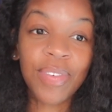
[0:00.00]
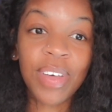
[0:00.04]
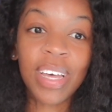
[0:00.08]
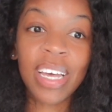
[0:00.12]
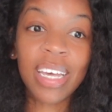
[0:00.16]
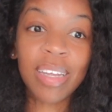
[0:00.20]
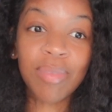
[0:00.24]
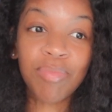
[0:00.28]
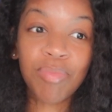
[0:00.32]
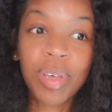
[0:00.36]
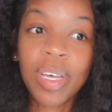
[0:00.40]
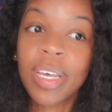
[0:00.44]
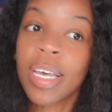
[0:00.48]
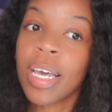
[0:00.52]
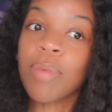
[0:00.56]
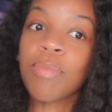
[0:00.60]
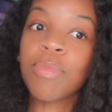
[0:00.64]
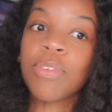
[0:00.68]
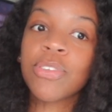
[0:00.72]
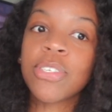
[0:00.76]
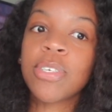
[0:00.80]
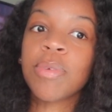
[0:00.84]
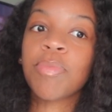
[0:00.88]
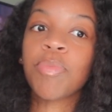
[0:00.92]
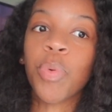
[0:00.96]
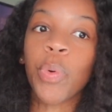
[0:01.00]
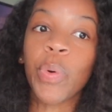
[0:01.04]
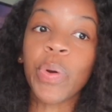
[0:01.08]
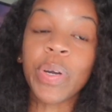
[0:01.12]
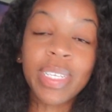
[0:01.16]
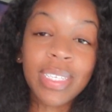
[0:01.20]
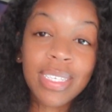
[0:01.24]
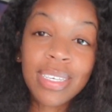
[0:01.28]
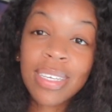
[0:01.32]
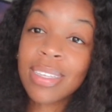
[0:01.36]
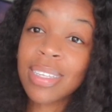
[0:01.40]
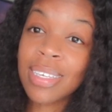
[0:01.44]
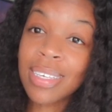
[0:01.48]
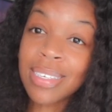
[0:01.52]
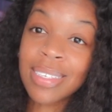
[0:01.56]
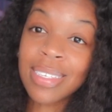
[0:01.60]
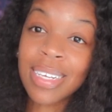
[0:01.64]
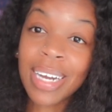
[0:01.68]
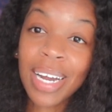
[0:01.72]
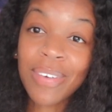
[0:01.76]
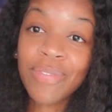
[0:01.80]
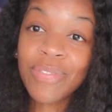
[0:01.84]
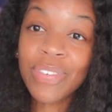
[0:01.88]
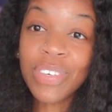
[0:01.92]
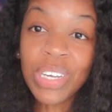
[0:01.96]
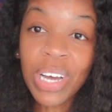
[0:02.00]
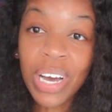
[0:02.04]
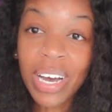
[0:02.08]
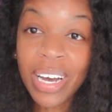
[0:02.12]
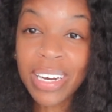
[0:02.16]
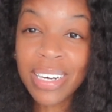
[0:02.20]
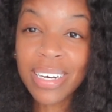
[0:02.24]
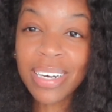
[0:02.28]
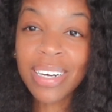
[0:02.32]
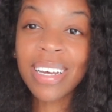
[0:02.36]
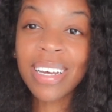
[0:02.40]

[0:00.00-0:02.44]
and being able to point to things that I've done